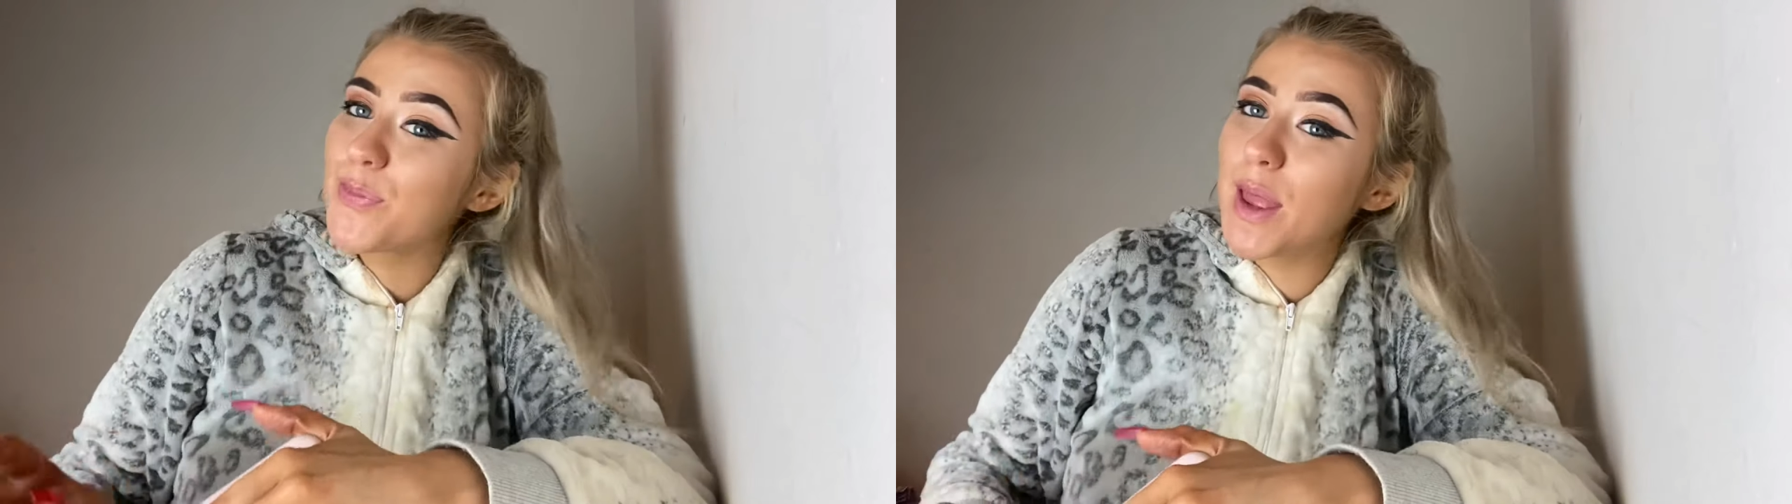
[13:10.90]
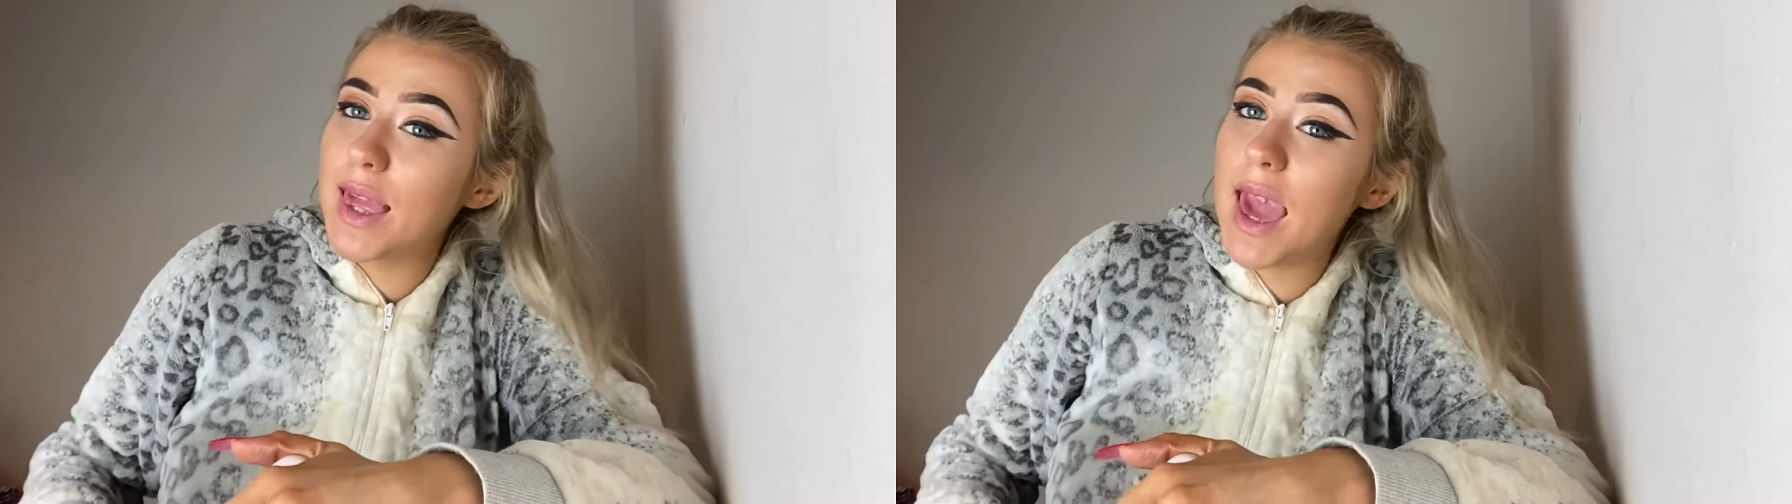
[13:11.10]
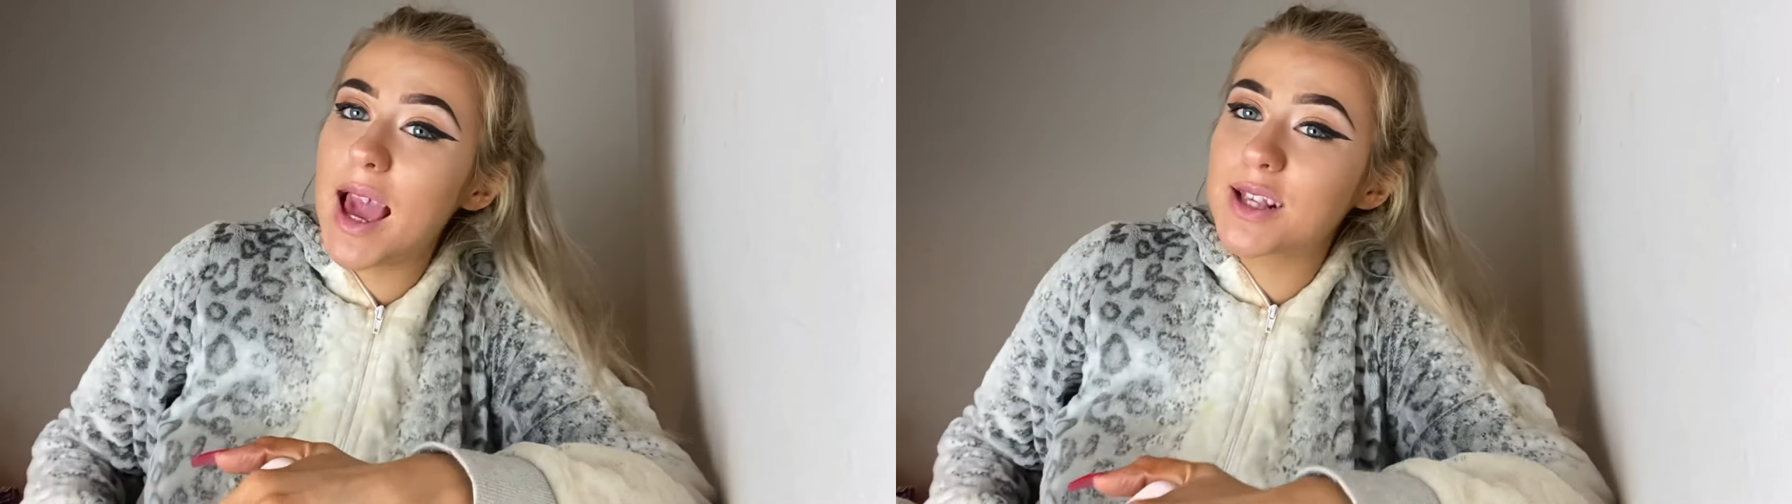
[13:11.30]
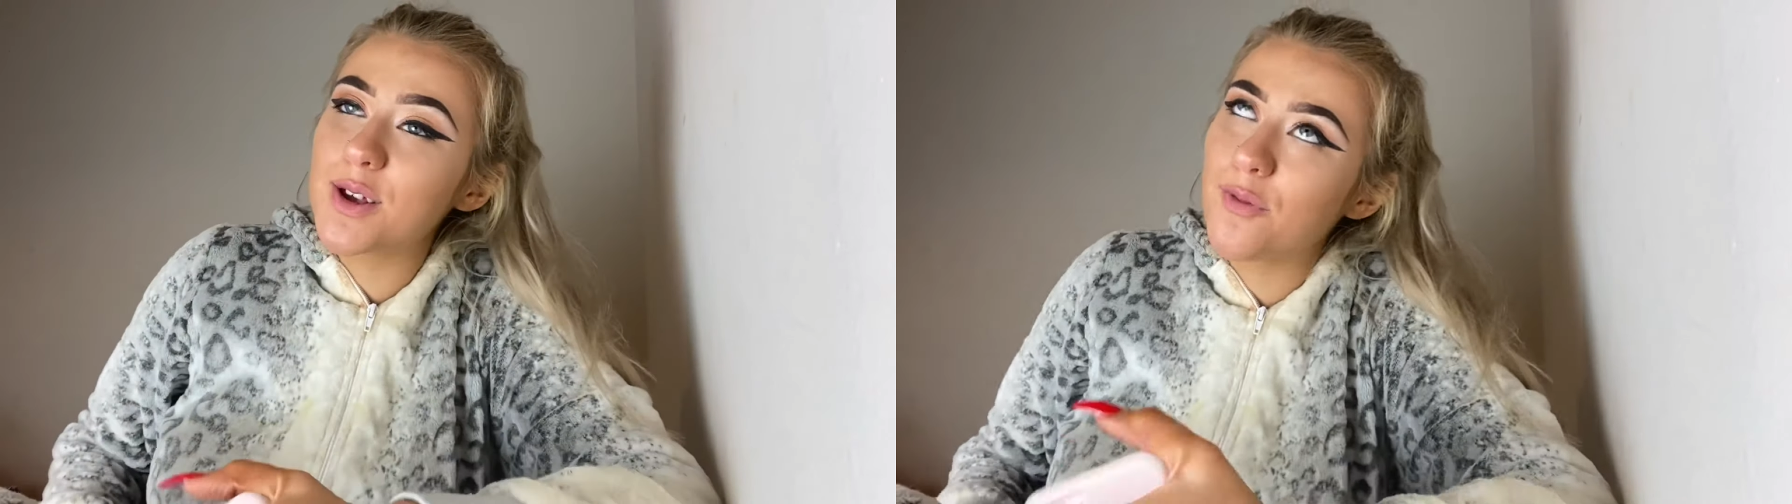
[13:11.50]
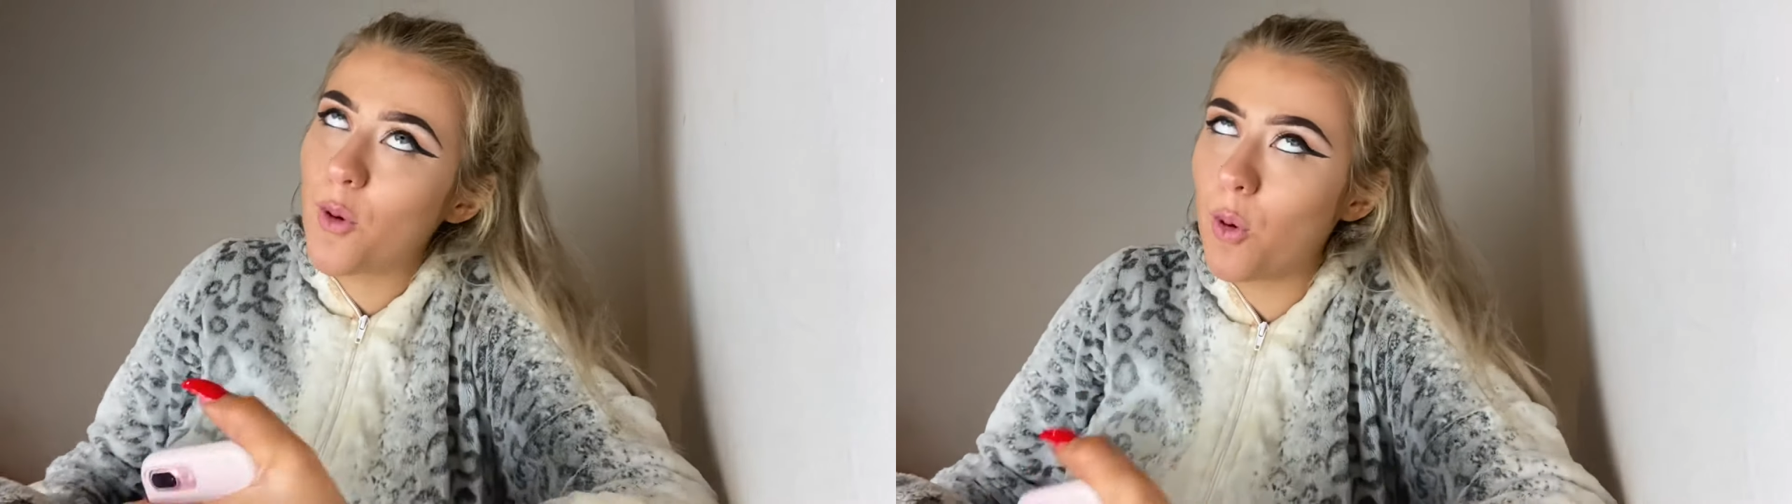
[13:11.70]
yes,
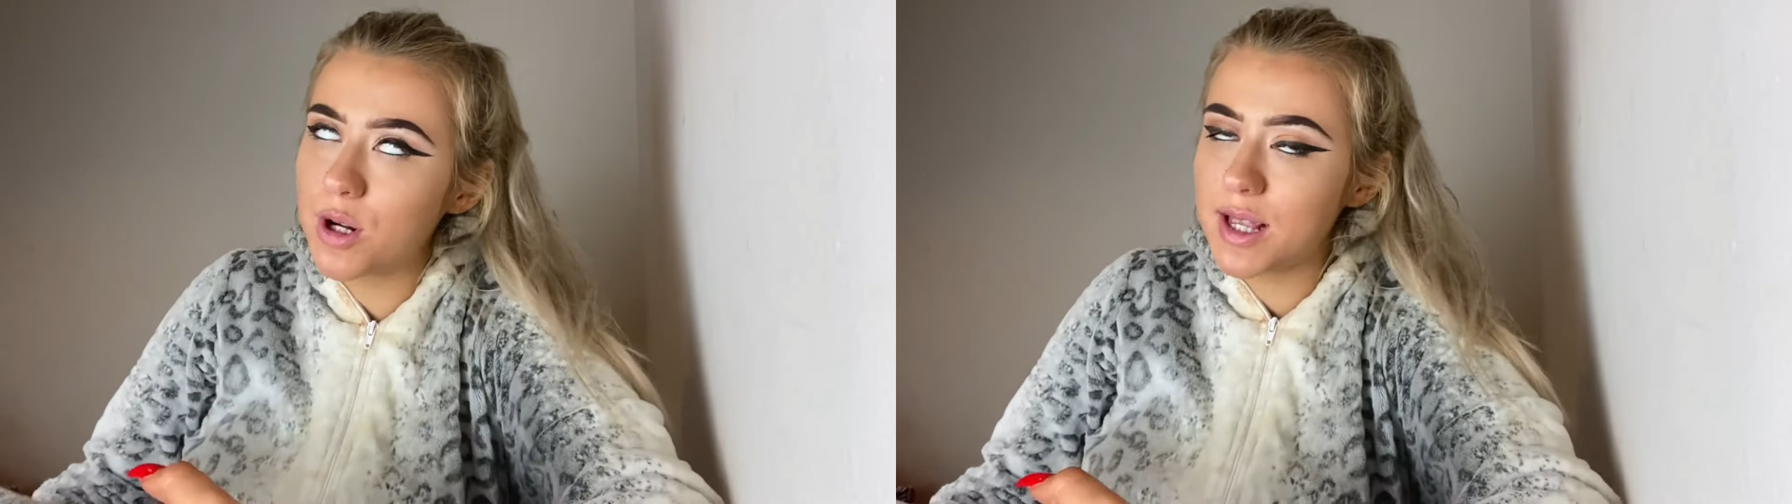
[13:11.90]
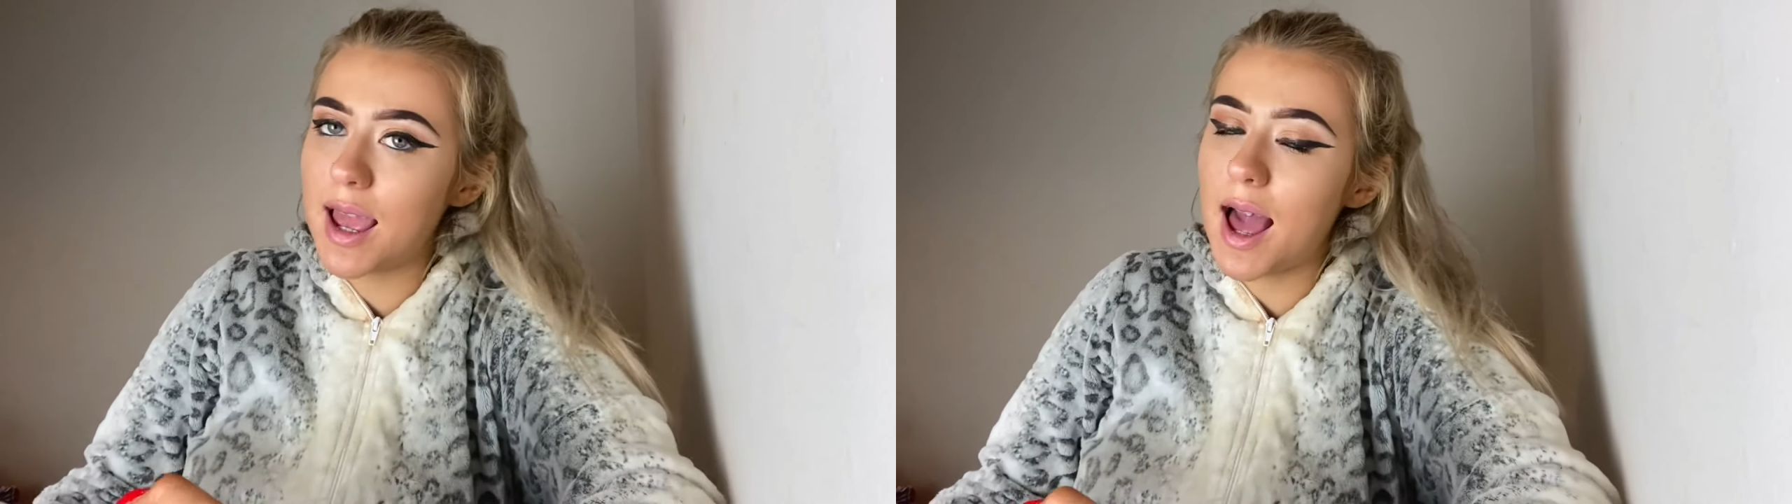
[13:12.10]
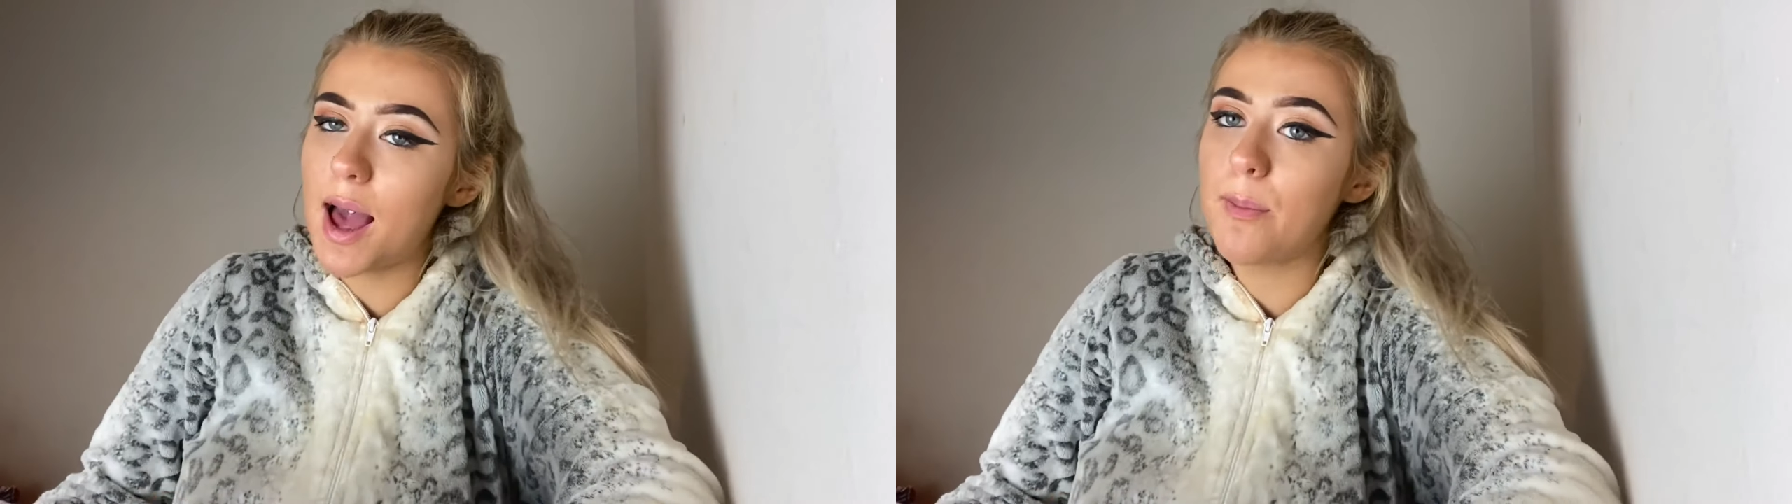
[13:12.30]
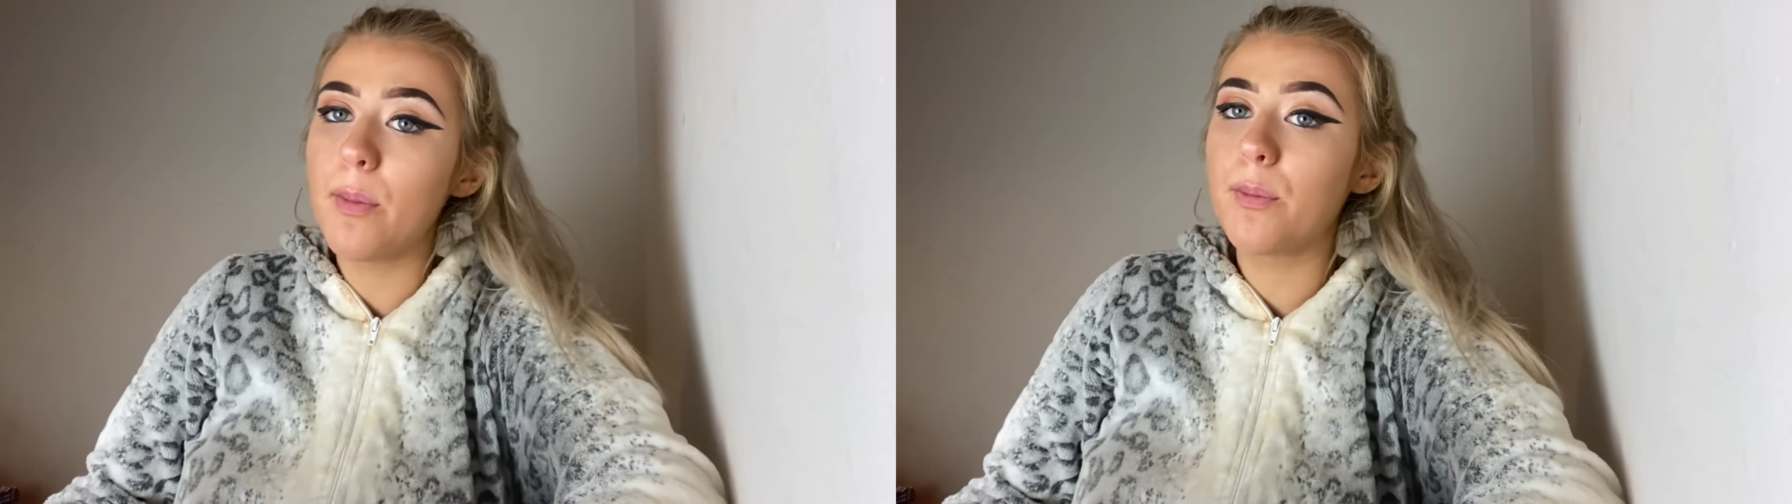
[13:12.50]
of course I am.